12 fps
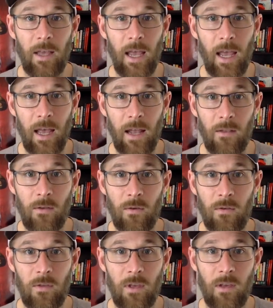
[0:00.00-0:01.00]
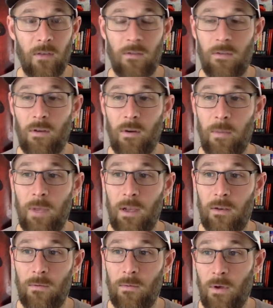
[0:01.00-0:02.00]
and those things are
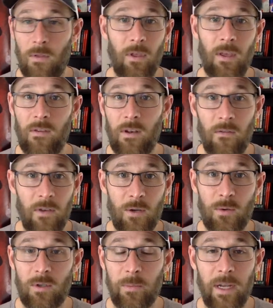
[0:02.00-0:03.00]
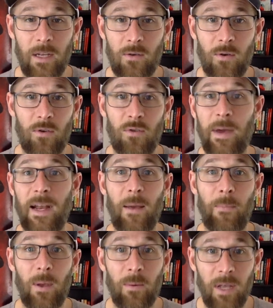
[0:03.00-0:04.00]
being th- these individuals are being told you might
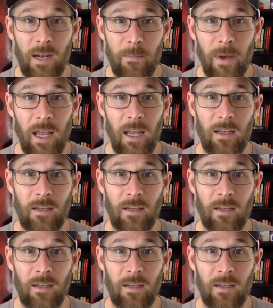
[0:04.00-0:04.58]
not be able to get a bike